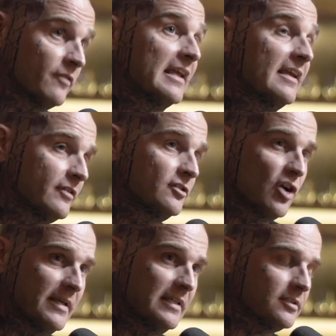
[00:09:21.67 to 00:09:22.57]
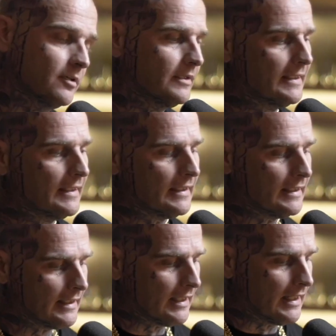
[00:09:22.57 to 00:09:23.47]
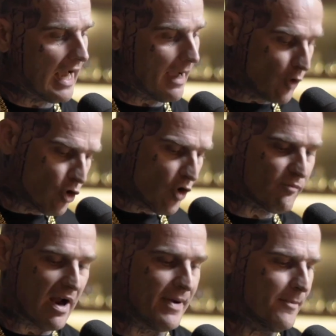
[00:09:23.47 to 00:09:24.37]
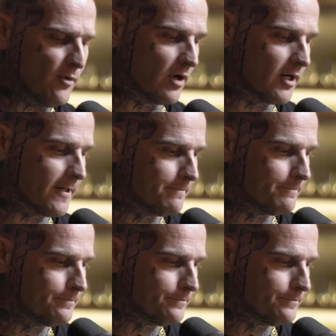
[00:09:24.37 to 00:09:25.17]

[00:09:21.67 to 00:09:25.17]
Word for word: Or if they, if, you know what I mean? So mm-hmm. I'm going over my paperwork